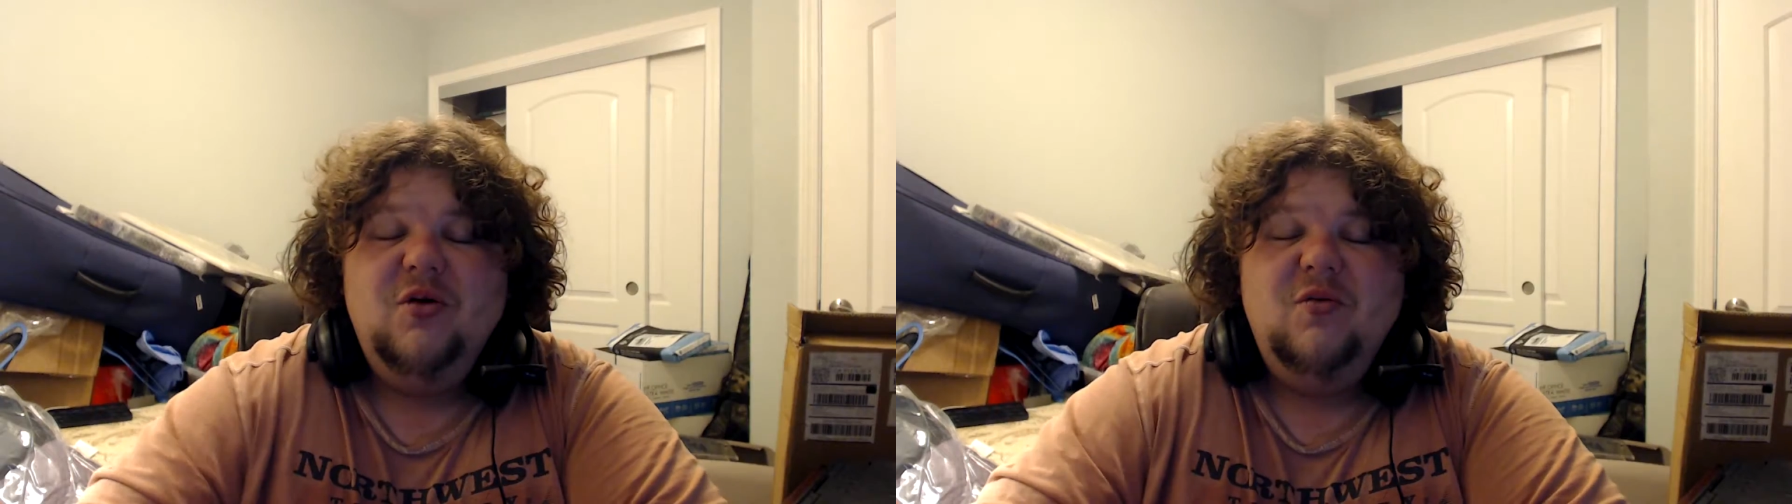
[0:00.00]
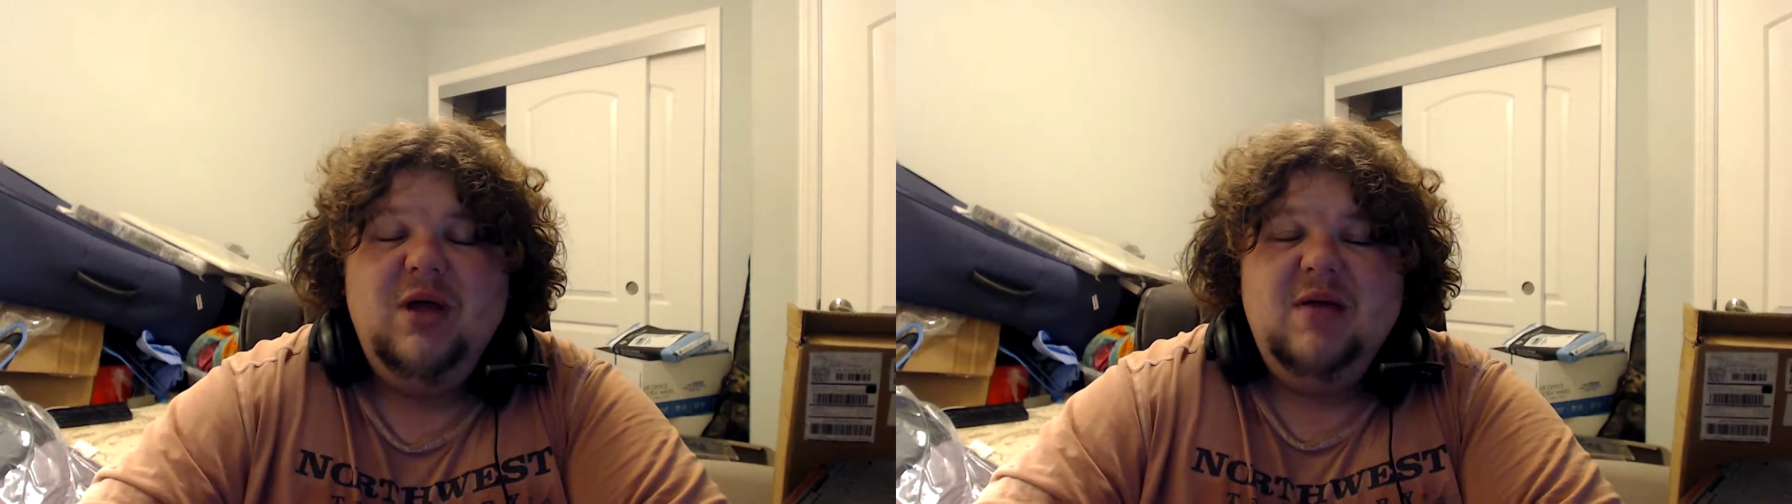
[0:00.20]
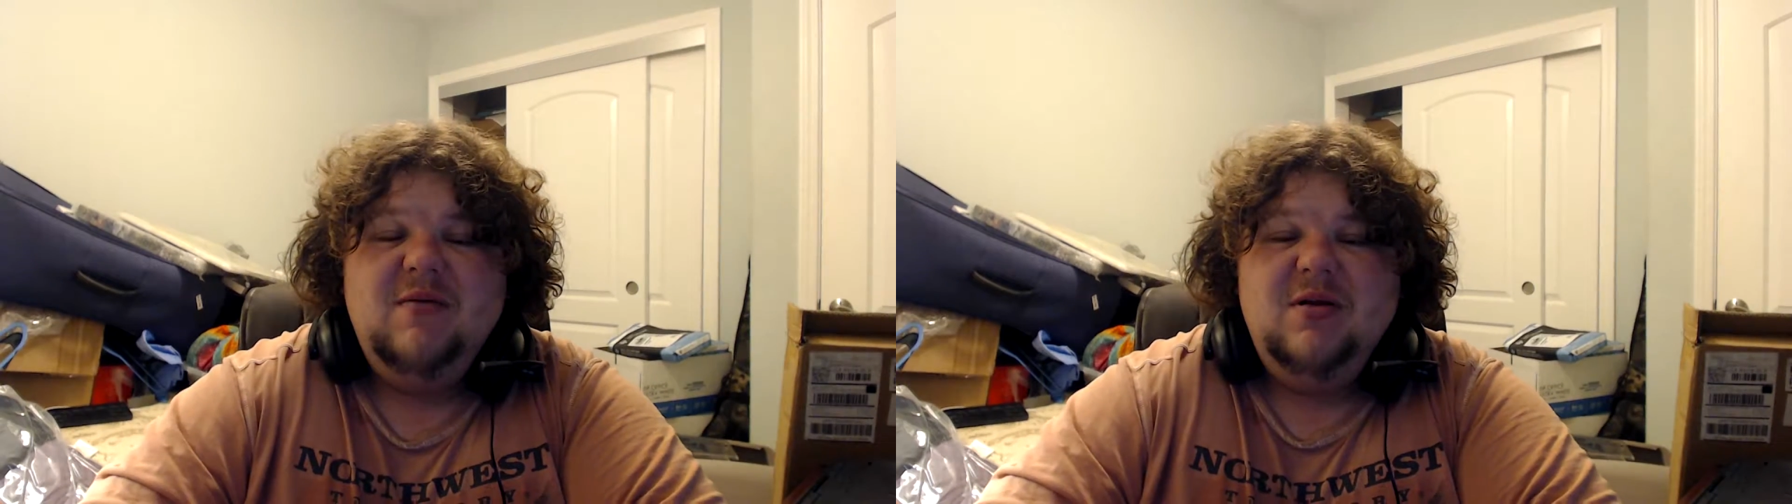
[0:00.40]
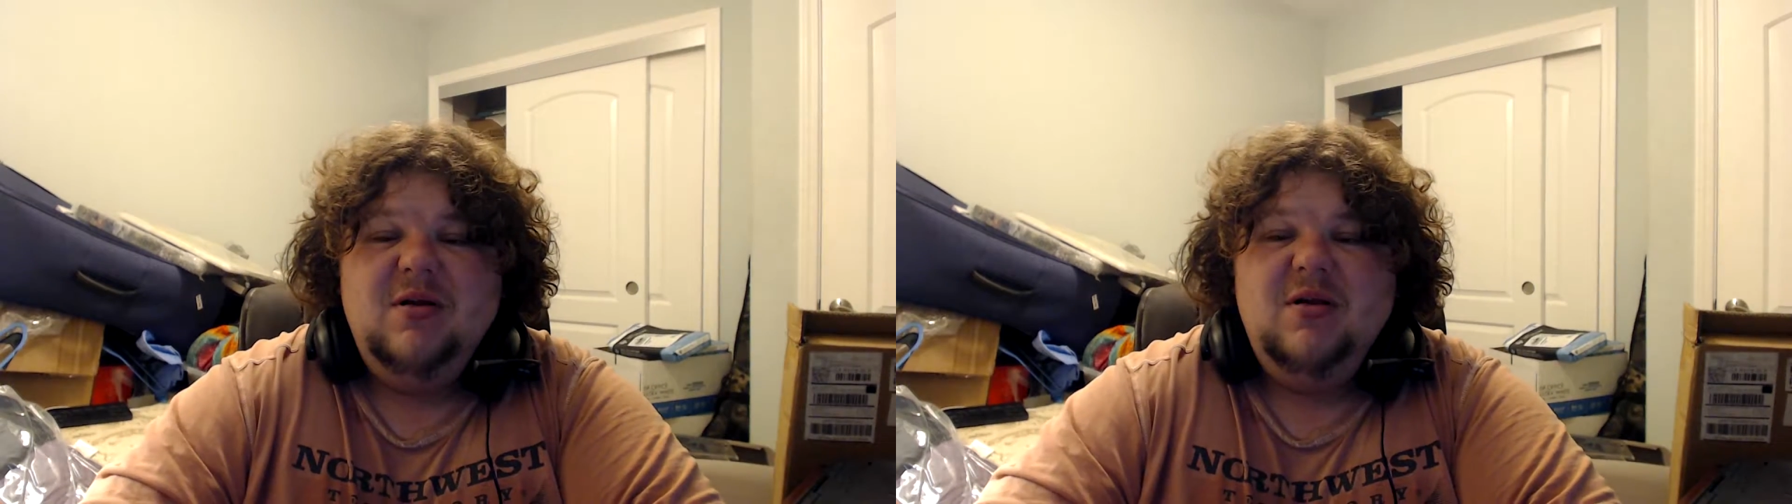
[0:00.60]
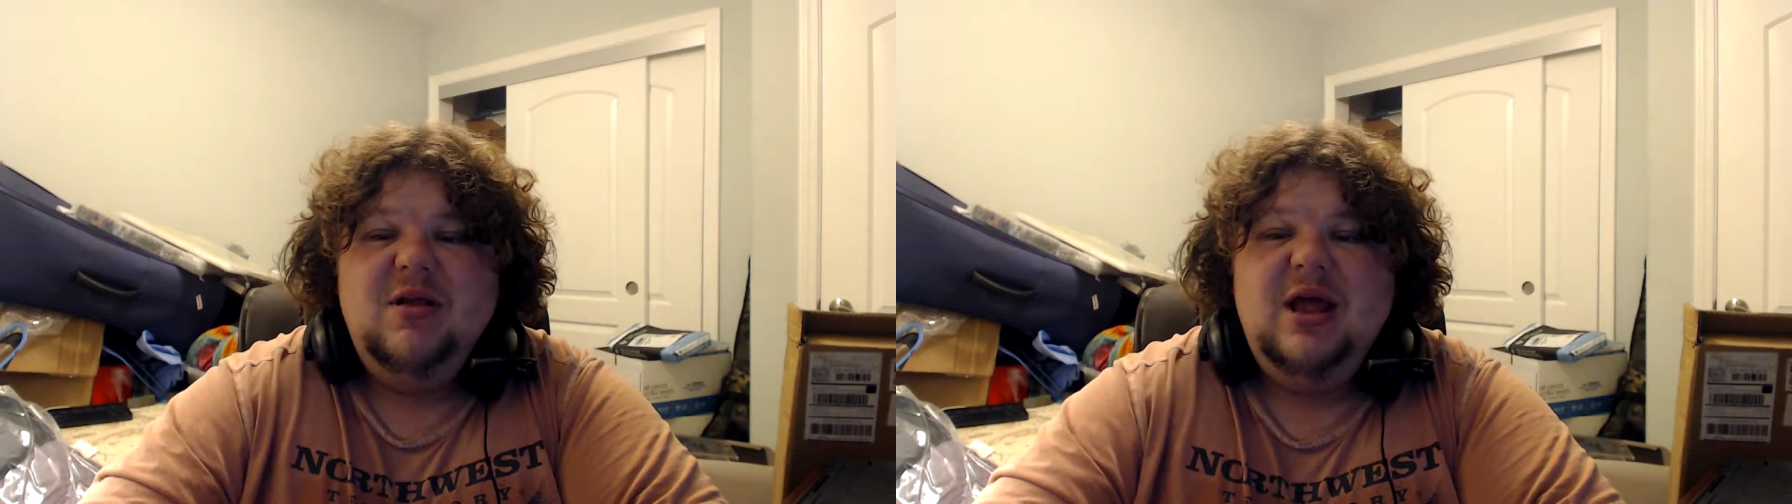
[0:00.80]
third wave.
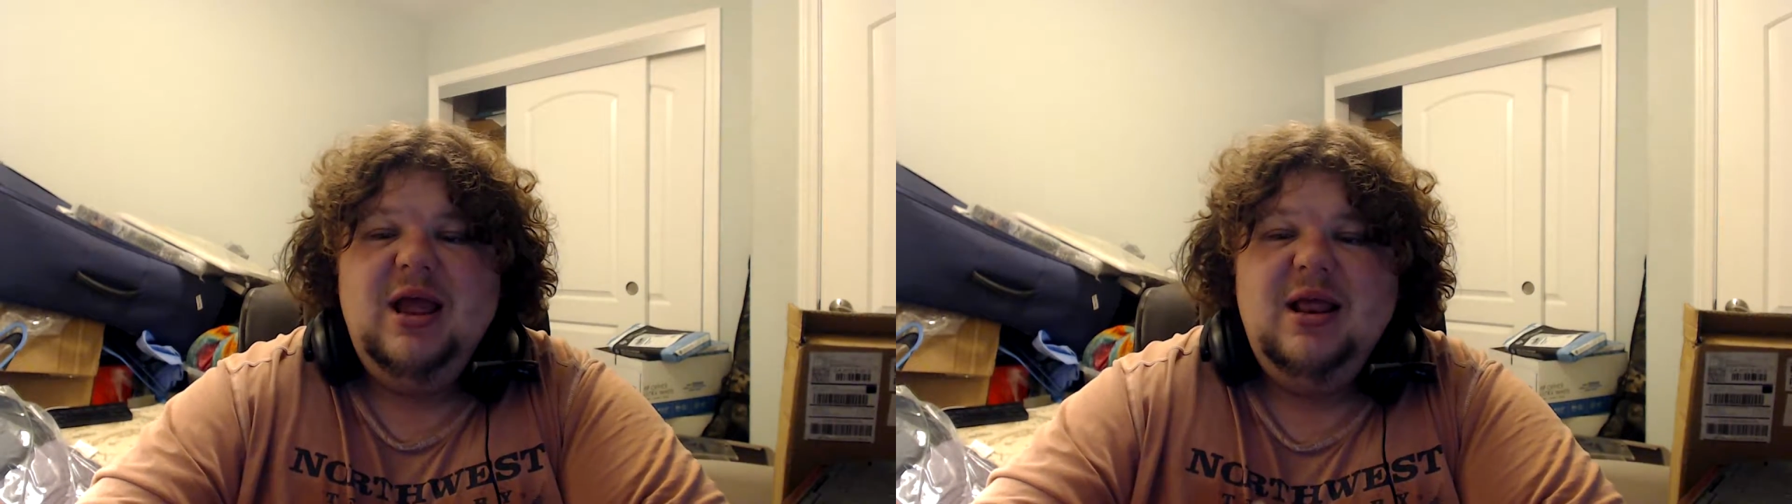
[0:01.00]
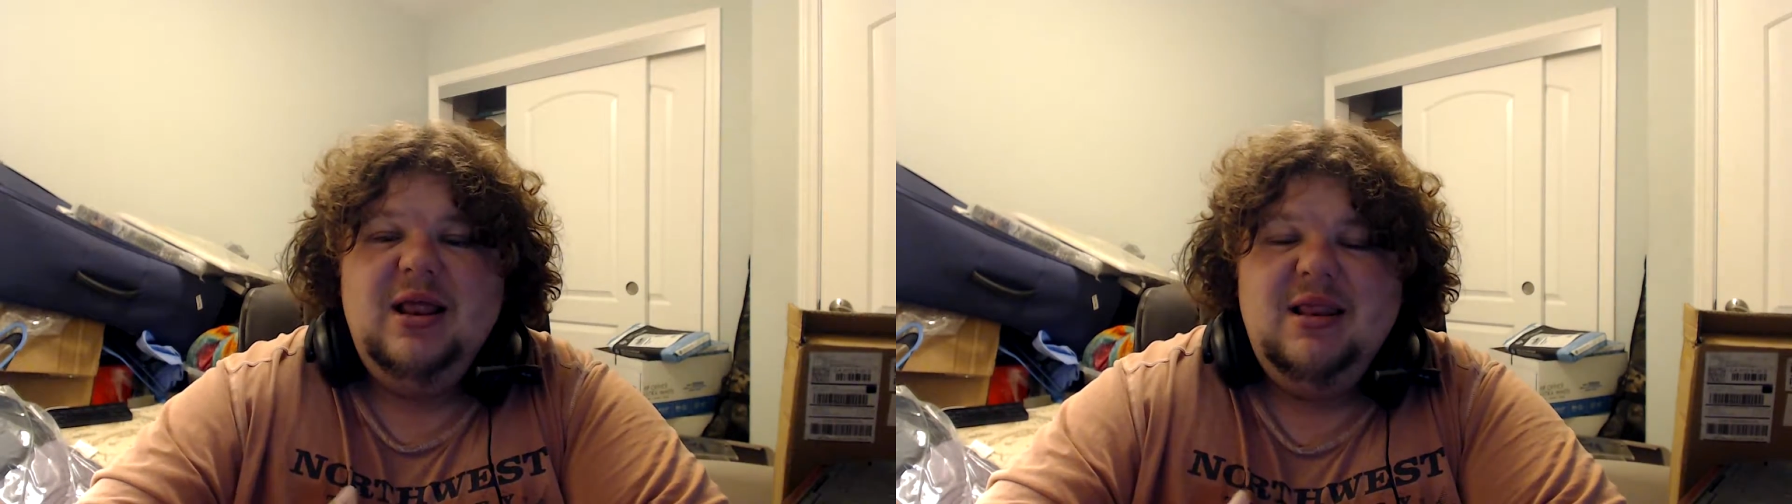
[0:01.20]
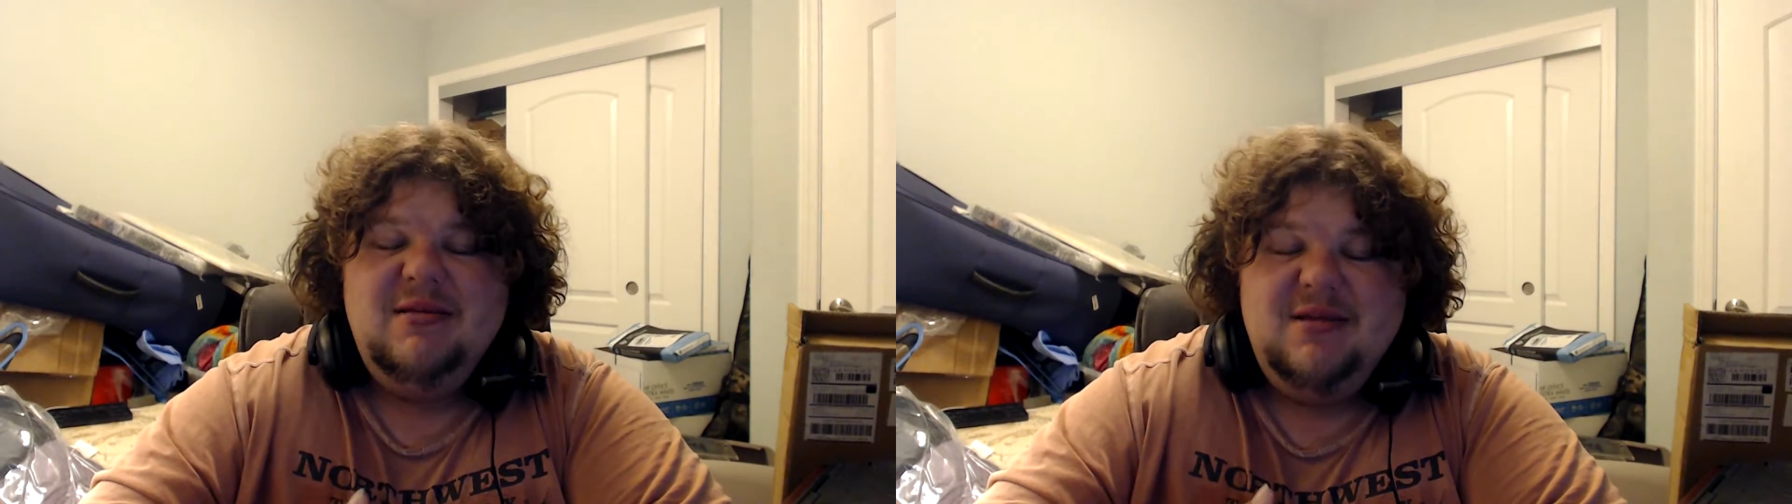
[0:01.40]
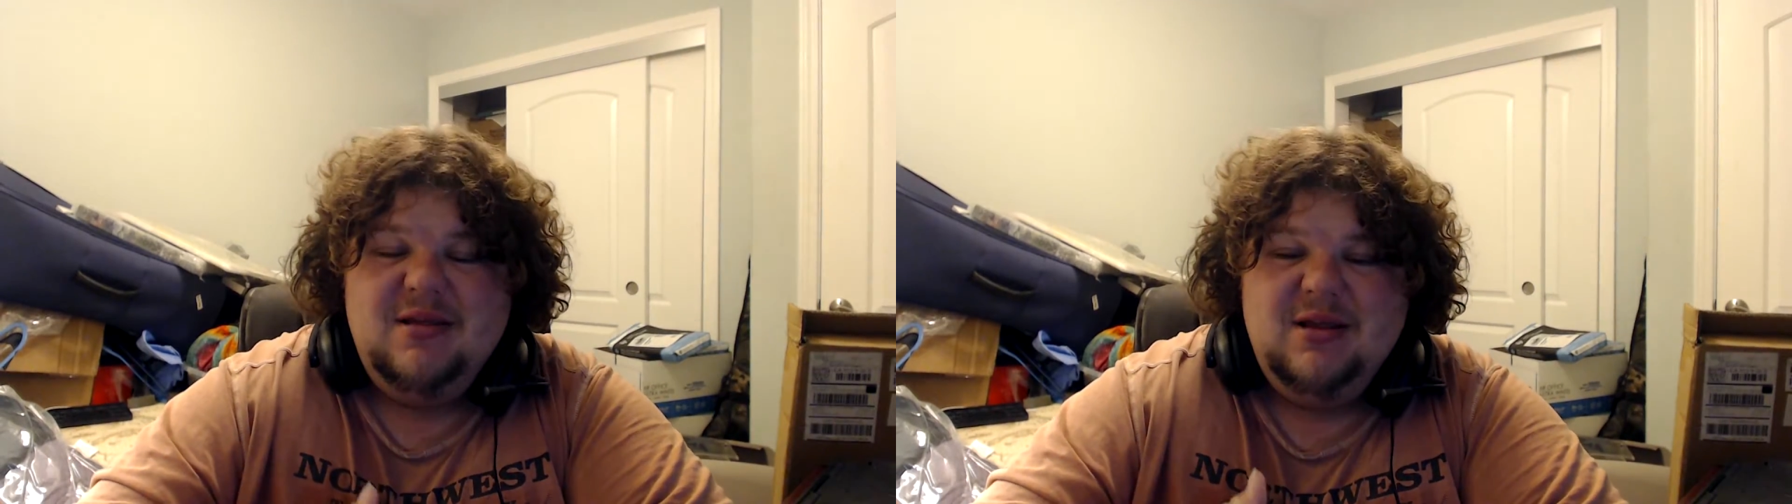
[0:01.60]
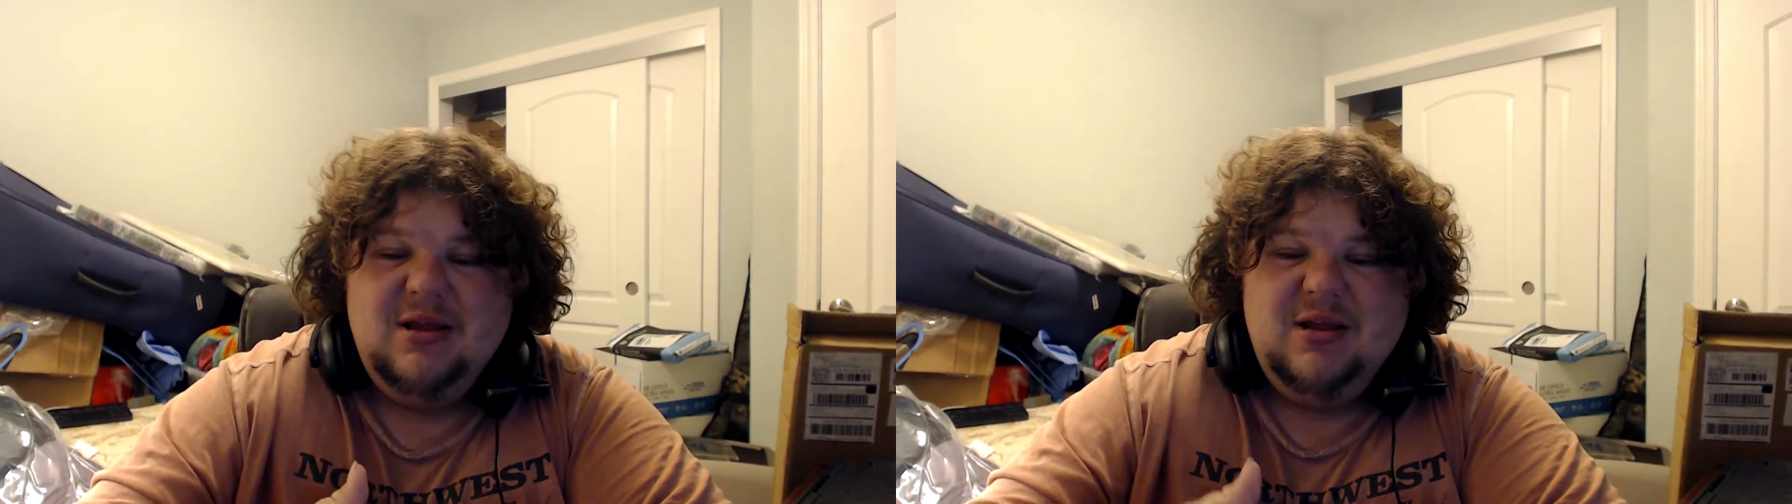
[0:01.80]
It's